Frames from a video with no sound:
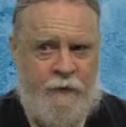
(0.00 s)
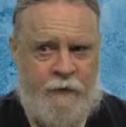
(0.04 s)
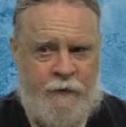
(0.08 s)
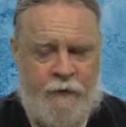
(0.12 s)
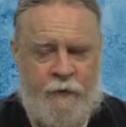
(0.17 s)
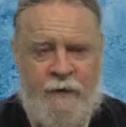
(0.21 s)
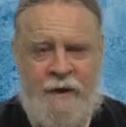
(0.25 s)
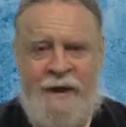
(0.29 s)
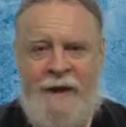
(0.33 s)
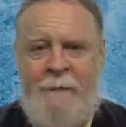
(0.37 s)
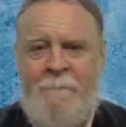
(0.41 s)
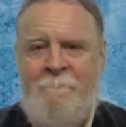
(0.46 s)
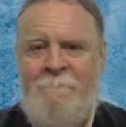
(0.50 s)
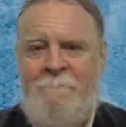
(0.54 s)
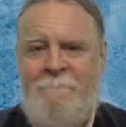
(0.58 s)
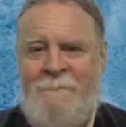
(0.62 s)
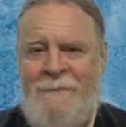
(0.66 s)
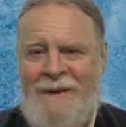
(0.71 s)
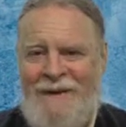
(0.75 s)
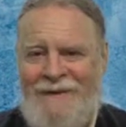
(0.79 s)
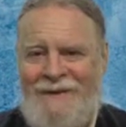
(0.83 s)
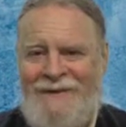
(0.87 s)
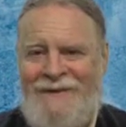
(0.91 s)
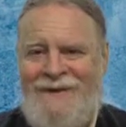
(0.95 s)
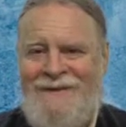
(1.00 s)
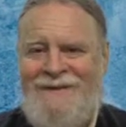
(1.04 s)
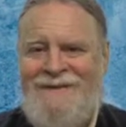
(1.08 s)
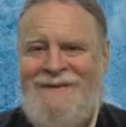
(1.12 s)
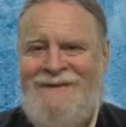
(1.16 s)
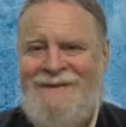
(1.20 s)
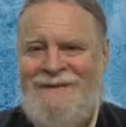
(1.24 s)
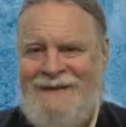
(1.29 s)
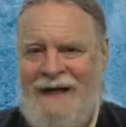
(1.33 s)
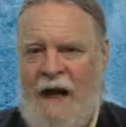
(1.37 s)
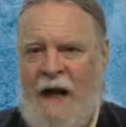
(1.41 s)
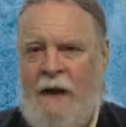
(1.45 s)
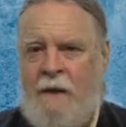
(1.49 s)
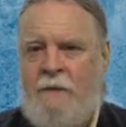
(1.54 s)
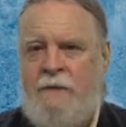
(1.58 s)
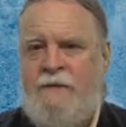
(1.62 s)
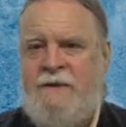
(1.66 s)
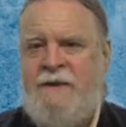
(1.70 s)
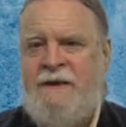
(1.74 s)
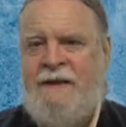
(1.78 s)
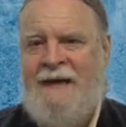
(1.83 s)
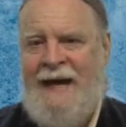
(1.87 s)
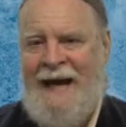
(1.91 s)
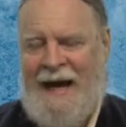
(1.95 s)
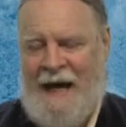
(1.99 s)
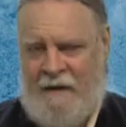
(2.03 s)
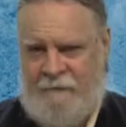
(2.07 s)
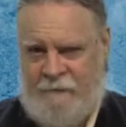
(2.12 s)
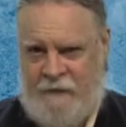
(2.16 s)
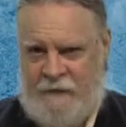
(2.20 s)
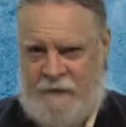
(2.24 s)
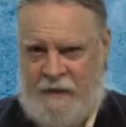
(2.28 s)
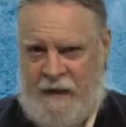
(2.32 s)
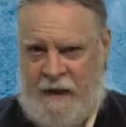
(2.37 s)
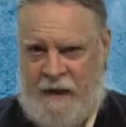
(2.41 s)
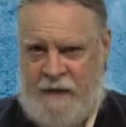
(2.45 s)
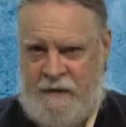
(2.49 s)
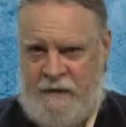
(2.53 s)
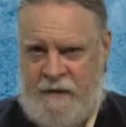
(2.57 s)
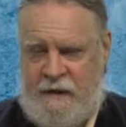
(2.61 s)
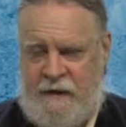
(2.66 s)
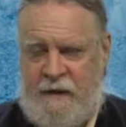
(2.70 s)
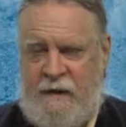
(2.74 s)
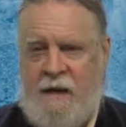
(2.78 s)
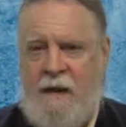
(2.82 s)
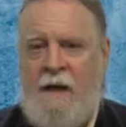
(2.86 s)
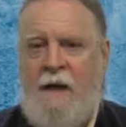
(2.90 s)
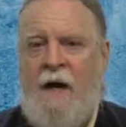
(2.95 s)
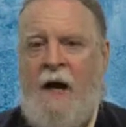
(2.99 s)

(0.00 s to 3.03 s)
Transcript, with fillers: $3 million in advertising